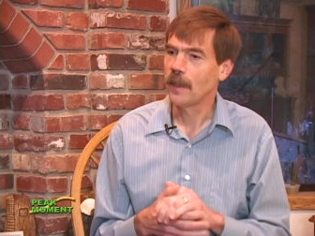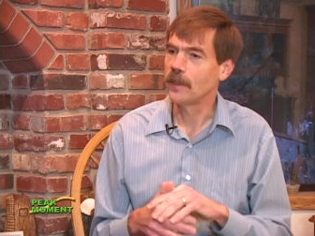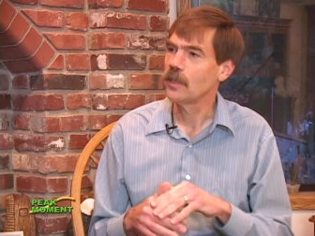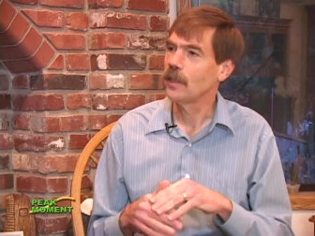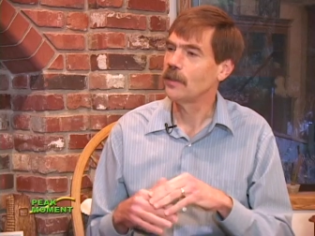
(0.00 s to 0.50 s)

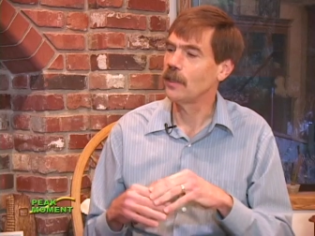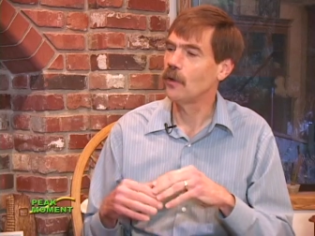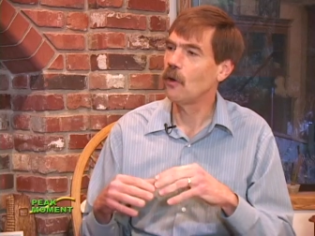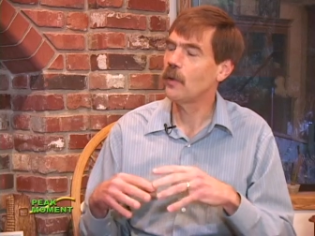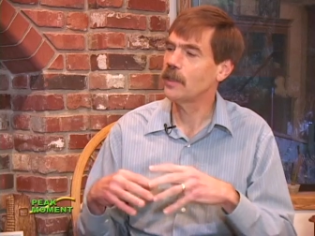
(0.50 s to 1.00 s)
is that
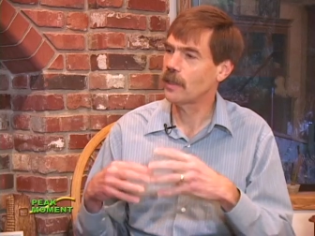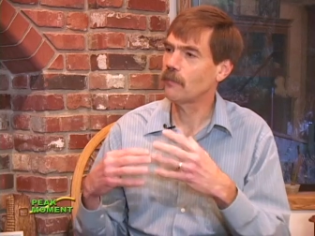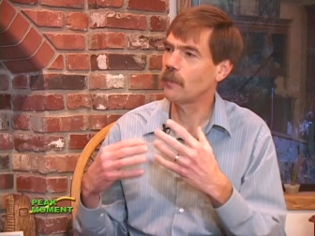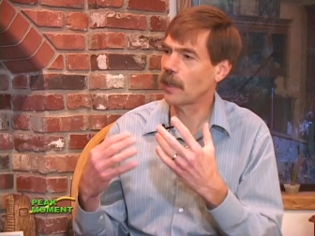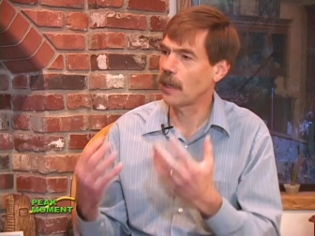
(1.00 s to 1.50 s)
no one has
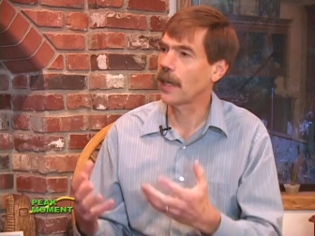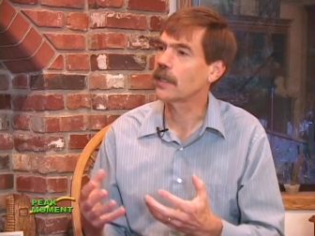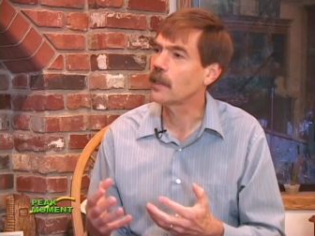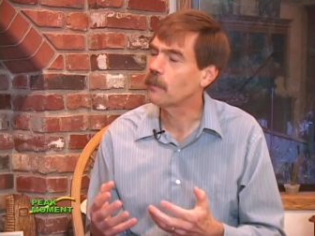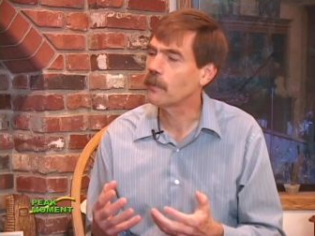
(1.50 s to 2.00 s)
ever been
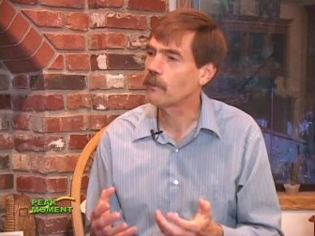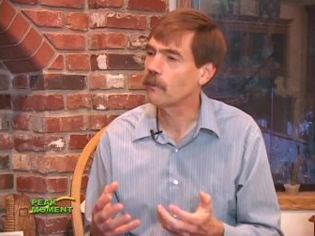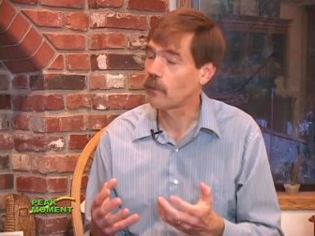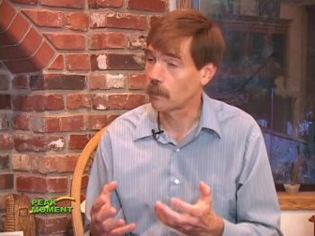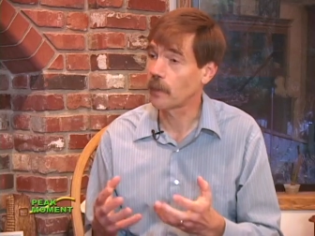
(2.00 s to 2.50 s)
elected
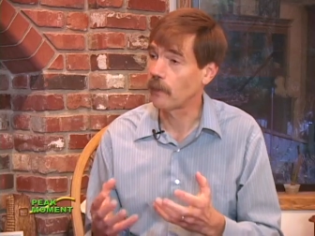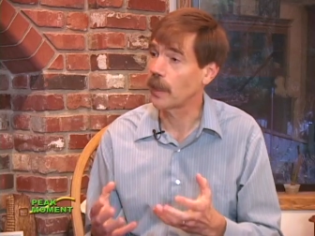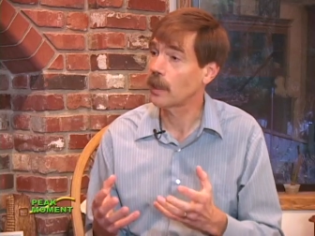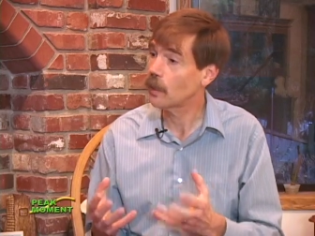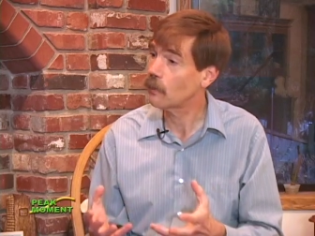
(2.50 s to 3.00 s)
for
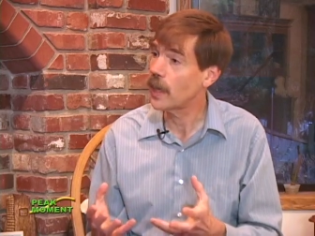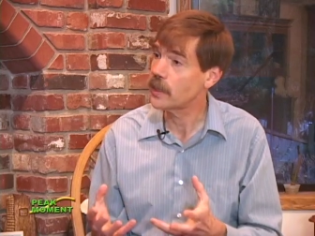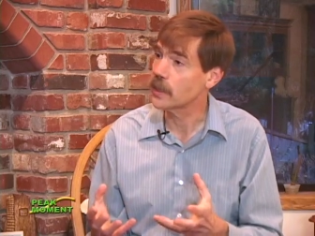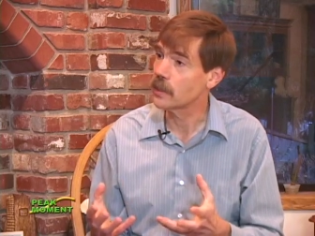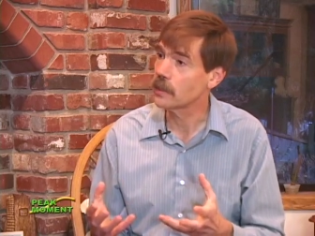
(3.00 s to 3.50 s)
preventing a
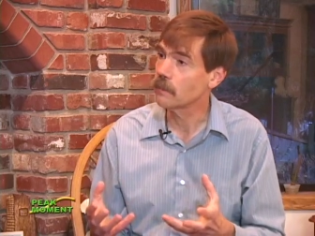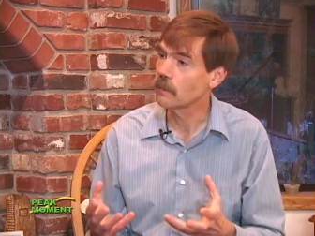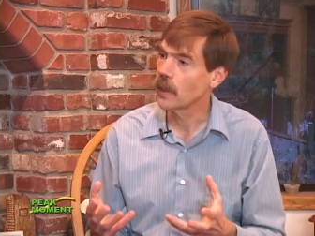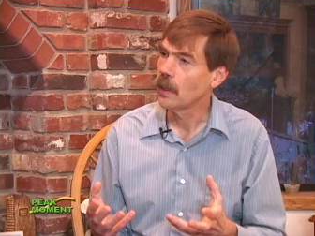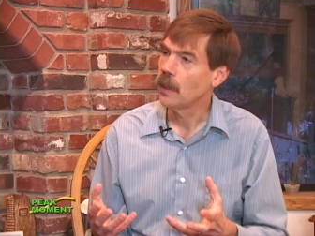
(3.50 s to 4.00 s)
crisis.
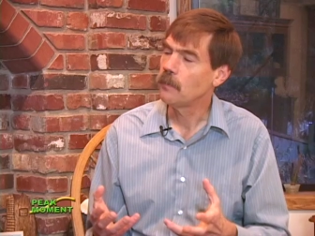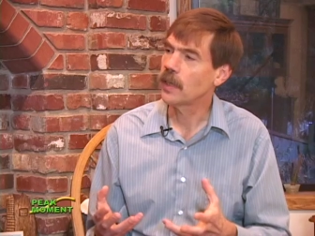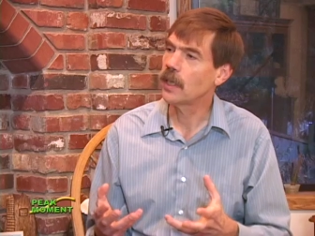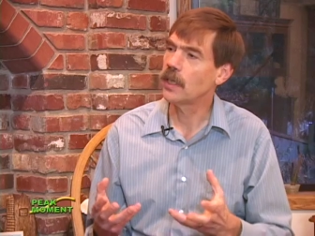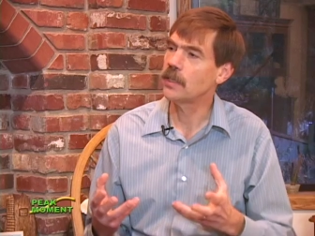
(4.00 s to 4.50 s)

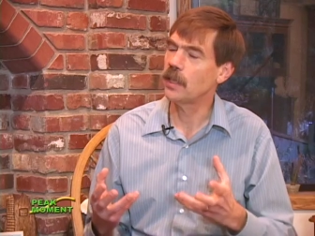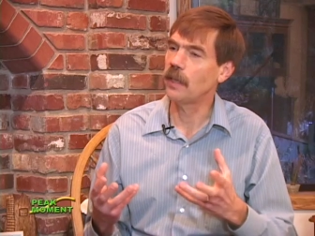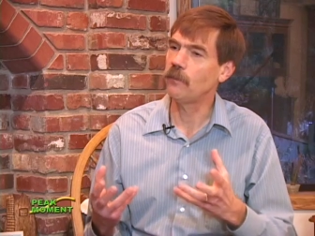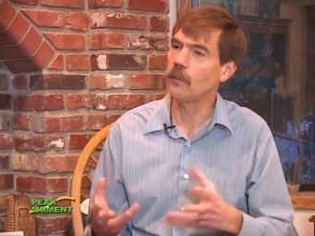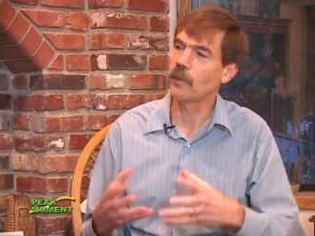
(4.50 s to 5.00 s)
Because
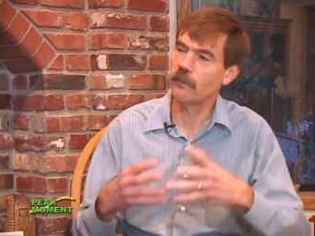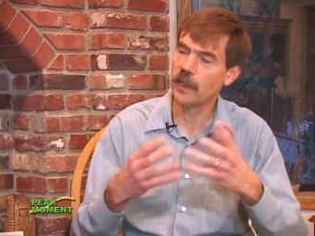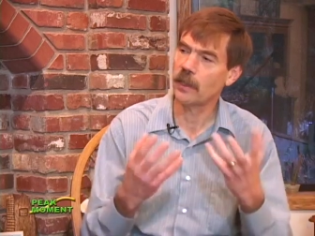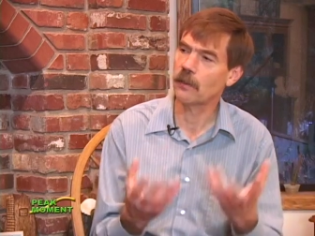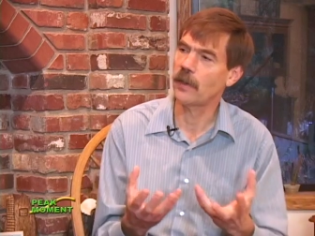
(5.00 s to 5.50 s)
if you
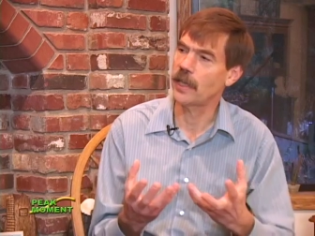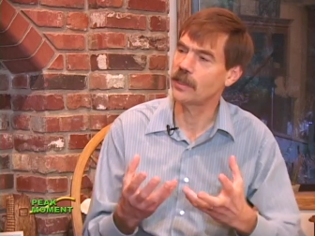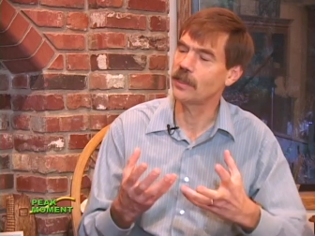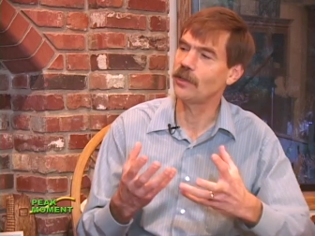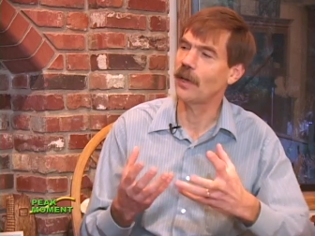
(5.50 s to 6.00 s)
prevent the
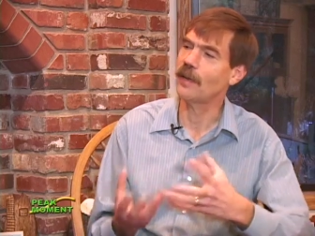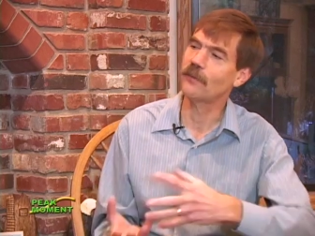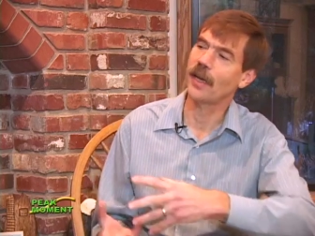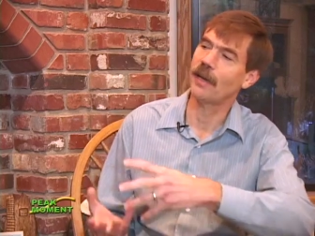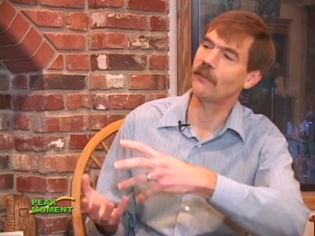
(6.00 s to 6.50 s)
crisis, you
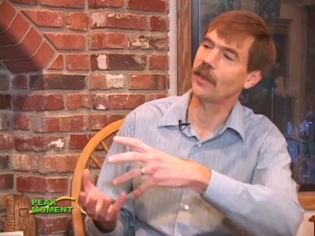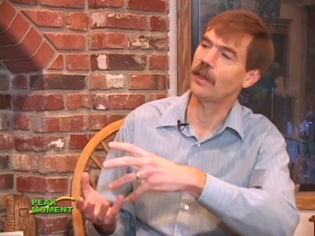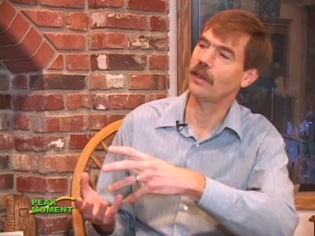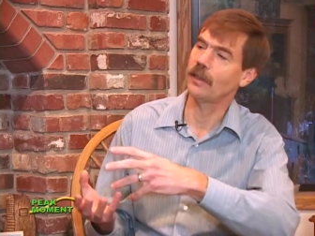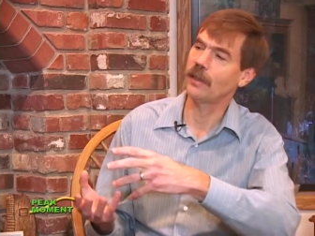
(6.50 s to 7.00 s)
have to have,
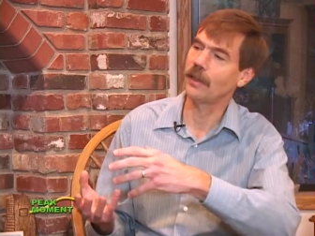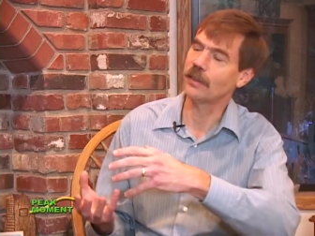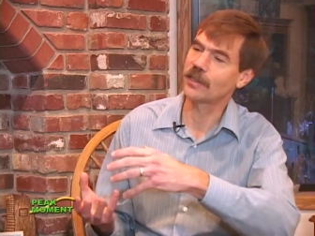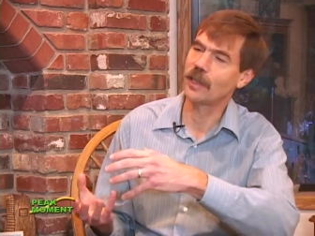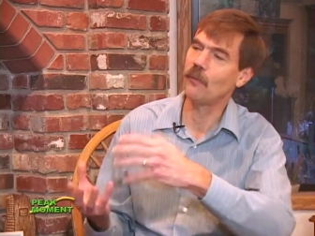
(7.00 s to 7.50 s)

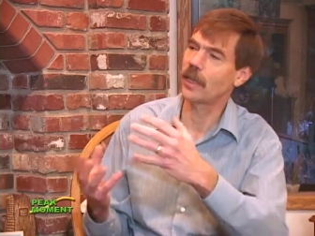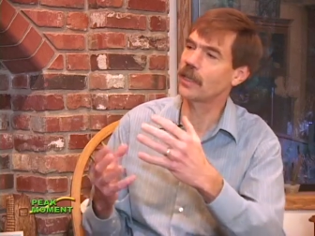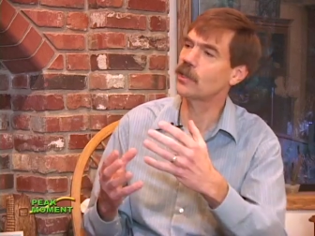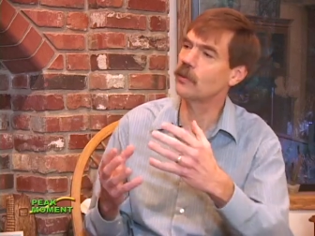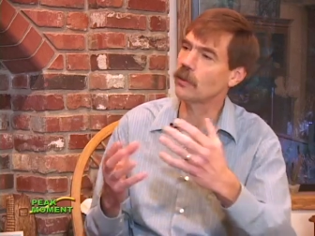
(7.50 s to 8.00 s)
someone
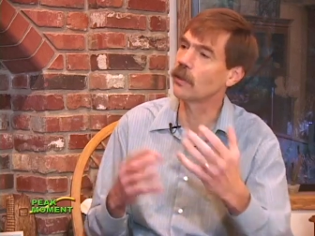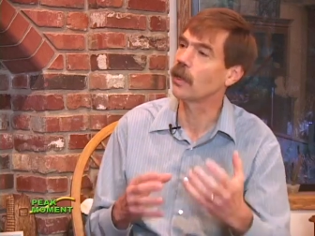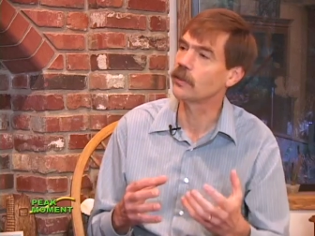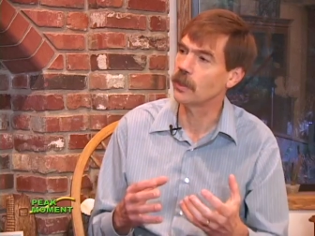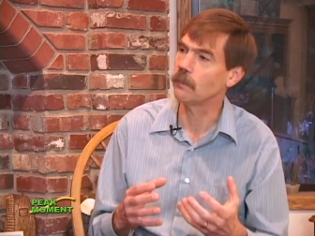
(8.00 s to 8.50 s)
has to endure
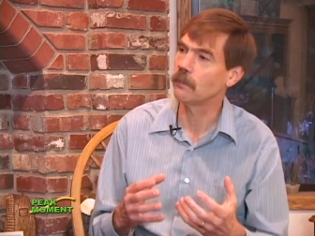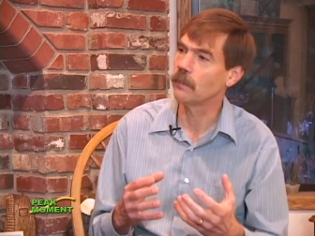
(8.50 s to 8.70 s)
hardship.